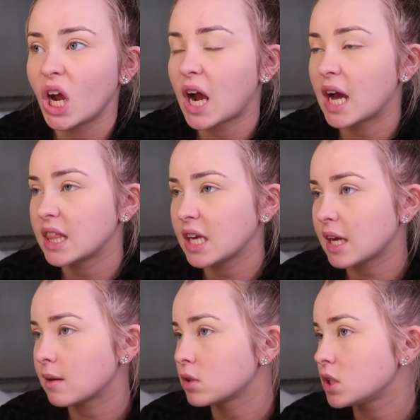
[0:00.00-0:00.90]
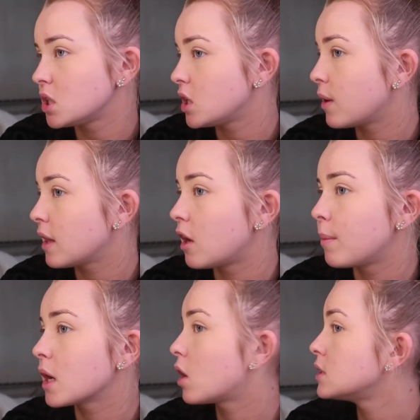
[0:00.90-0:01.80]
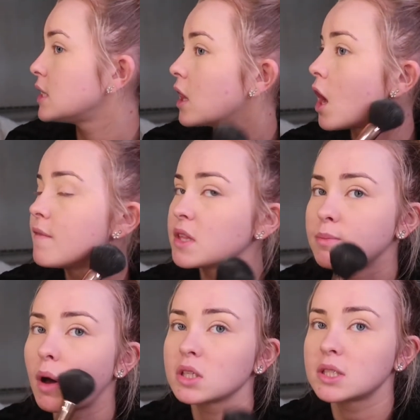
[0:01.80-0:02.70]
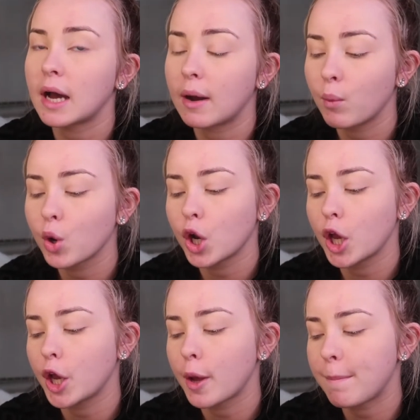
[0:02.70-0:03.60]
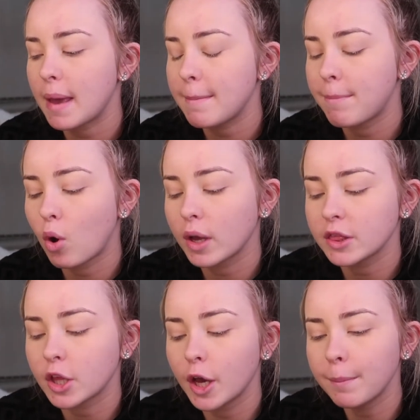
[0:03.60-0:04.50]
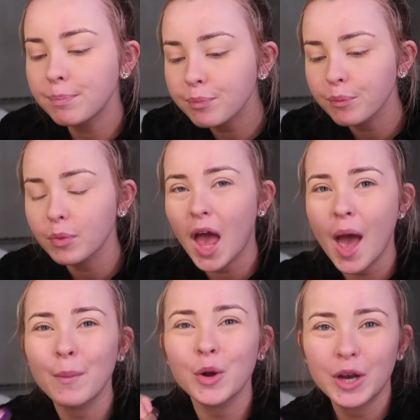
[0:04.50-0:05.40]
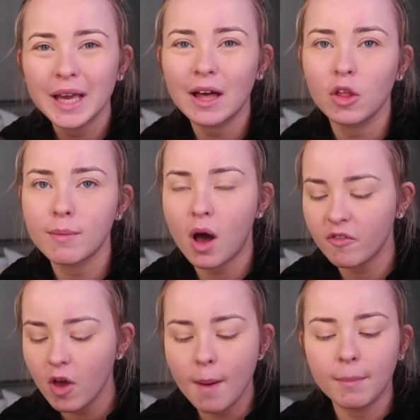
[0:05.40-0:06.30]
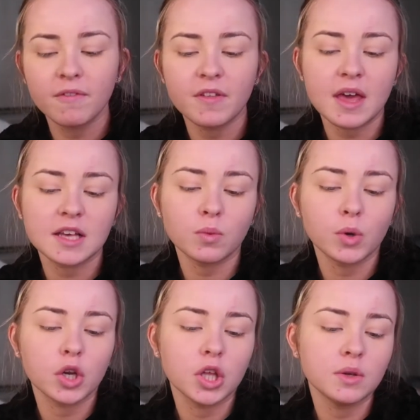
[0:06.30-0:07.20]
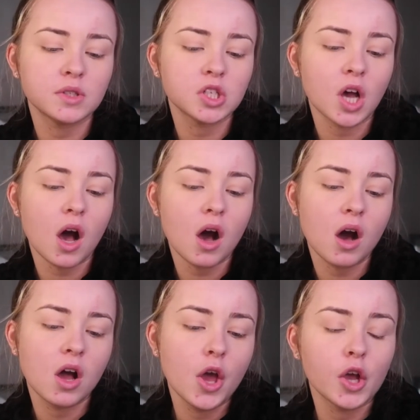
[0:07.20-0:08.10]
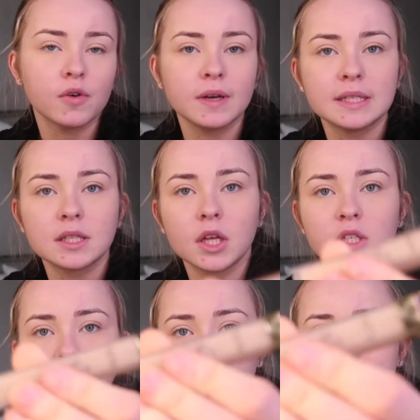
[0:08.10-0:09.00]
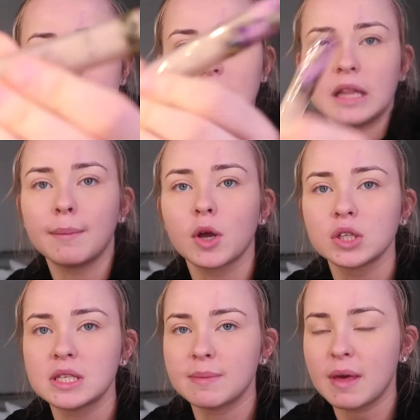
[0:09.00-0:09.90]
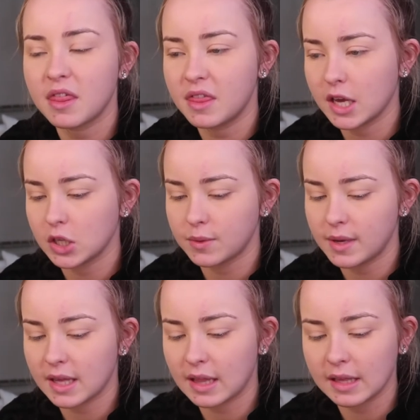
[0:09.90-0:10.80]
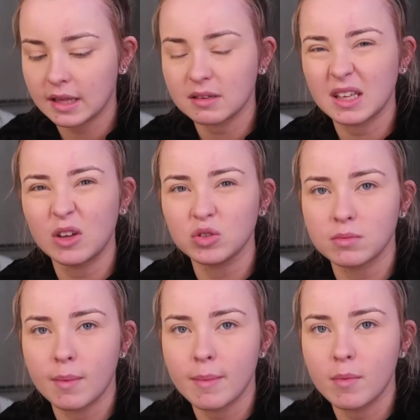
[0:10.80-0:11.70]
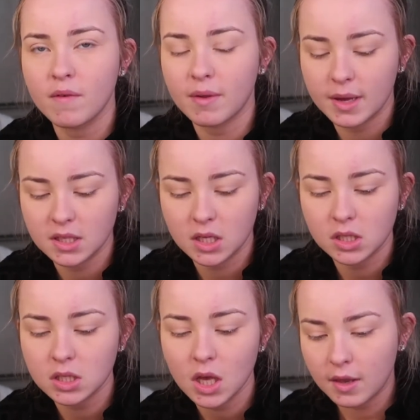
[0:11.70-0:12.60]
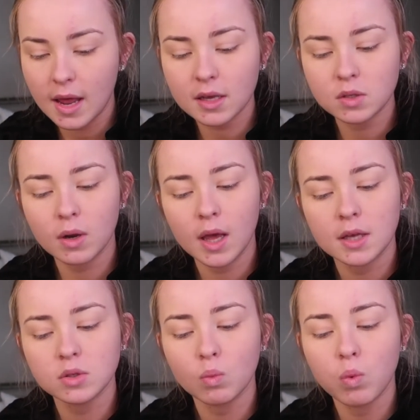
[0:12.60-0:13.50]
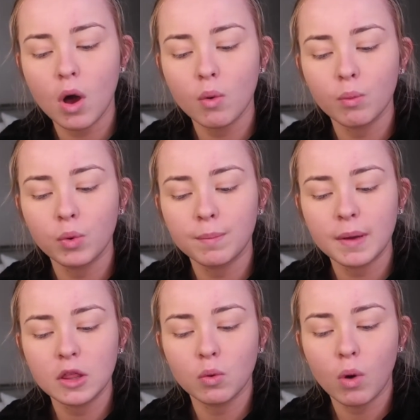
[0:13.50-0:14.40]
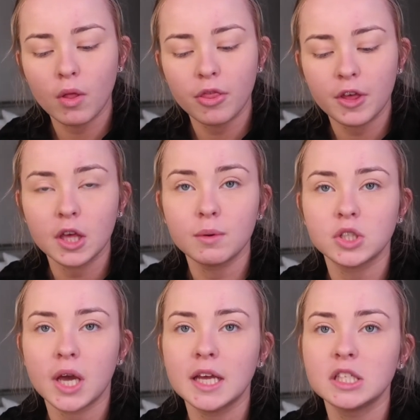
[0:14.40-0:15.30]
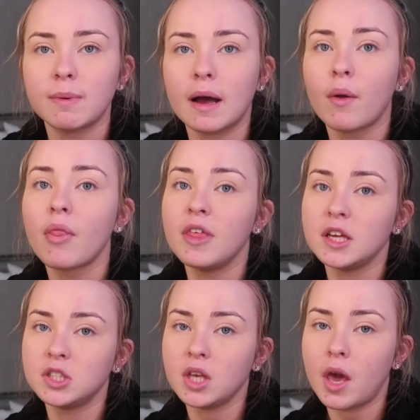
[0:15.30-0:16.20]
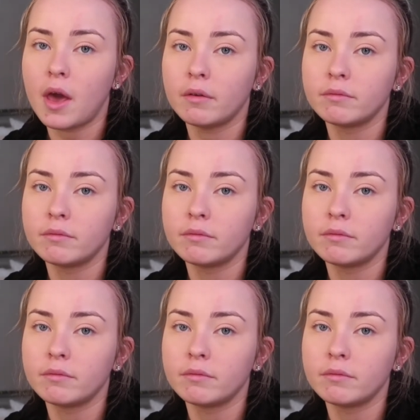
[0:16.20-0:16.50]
I think I'm going to do a little bit of concealer over the spots now. We're going to pinpoint them and we're going to kill them off. But for this, we're going to use the Tarte Creaseless Concealer because it's a bit thicker, so it like kills them a bit more, if that makes sense. The next one is, what would be the one thing you would change about this year?